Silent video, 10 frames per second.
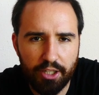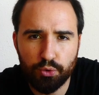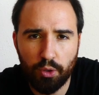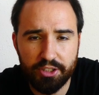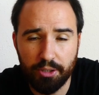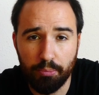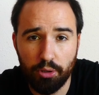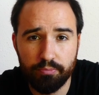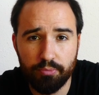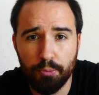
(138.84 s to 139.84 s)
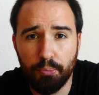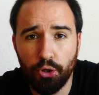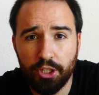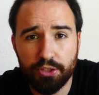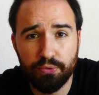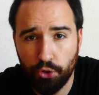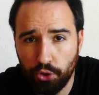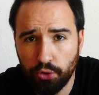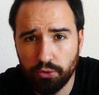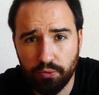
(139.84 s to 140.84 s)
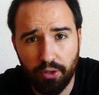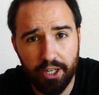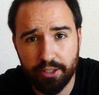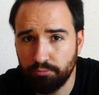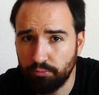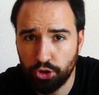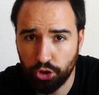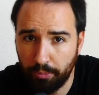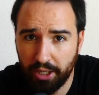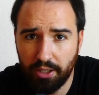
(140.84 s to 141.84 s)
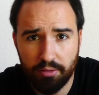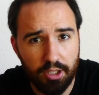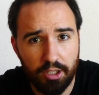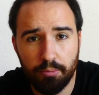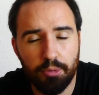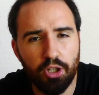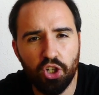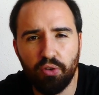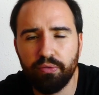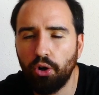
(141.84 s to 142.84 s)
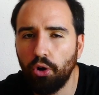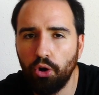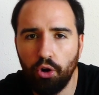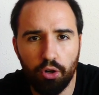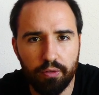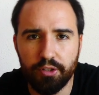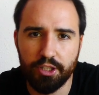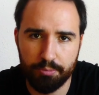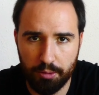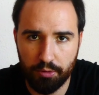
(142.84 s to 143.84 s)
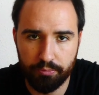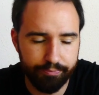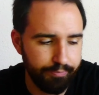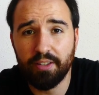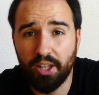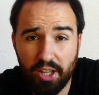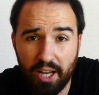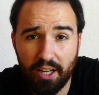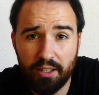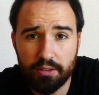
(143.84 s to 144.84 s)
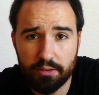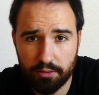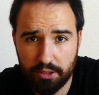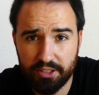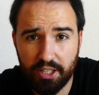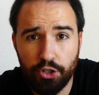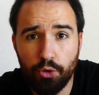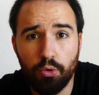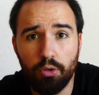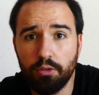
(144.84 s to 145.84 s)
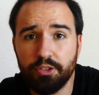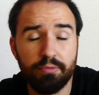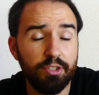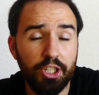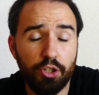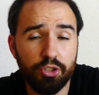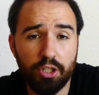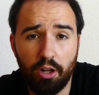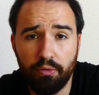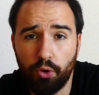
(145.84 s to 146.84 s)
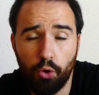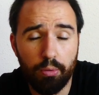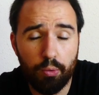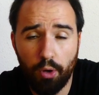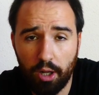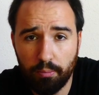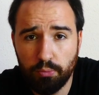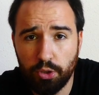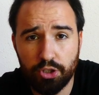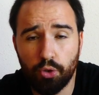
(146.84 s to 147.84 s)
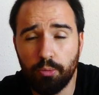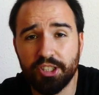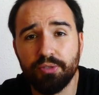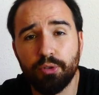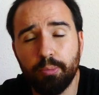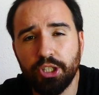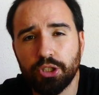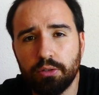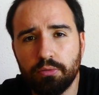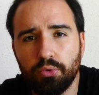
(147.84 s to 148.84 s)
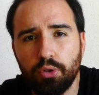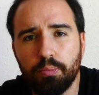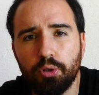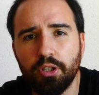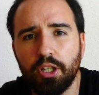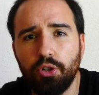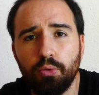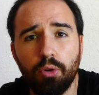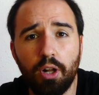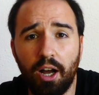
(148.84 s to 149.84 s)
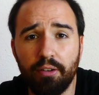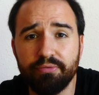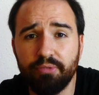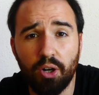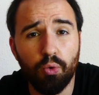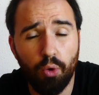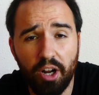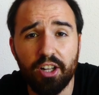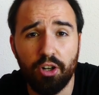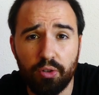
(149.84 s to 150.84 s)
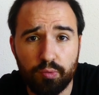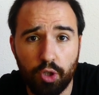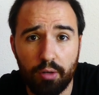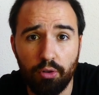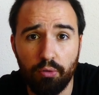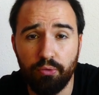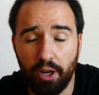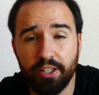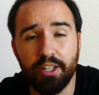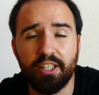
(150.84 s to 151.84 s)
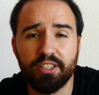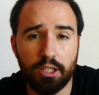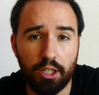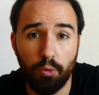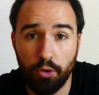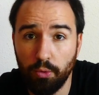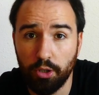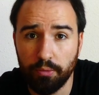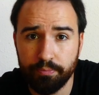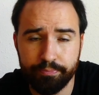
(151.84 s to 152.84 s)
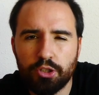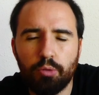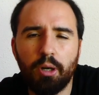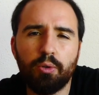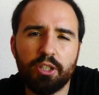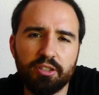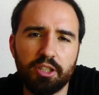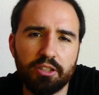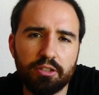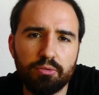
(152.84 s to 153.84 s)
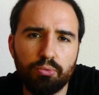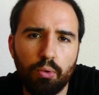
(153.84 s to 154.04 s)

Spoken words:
it's quite simple. The point is for you to find somebody in the middle of all of these people. The idea is that you will see yourself overwhelmed with so much information to the point that you will have quite a lot of trouble finding exactly what you want. So my question is,